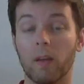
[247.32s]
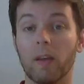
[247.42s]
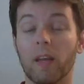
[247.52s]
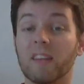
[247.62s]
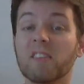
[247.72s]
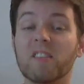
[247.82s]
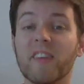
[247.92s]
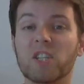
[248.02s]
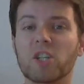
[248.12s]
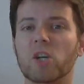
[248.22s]
In this
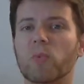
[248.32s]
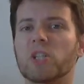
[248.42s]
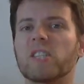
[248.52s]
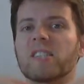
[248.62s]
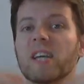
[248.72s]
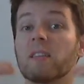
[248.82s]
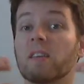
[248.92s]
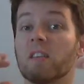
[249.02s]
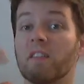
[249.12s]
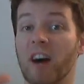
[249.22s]
adventure, which is set
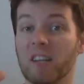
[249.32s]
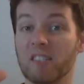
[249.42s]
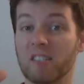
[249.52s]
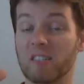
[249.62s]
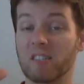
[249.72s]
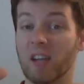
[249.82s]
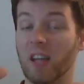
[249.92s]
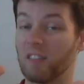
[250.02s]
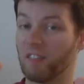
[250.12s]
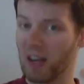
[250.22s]
in the vast
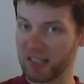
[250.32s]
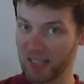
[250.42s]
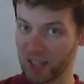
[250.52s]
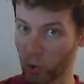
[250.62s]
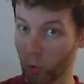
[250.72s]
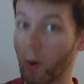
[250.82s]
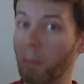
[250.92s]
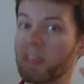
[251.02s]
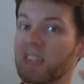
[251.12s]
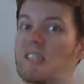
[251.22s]
and vastly
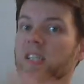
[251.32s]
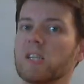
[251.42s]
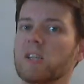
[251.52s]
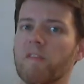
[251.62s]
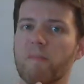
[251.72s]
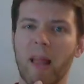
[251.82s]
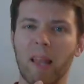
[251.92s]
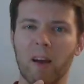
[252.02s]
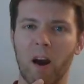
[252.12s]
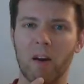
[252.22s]
corrupted city of
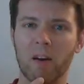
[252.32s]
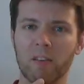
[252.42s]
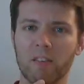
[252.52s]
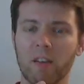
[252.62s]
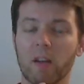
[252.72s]
Melgard,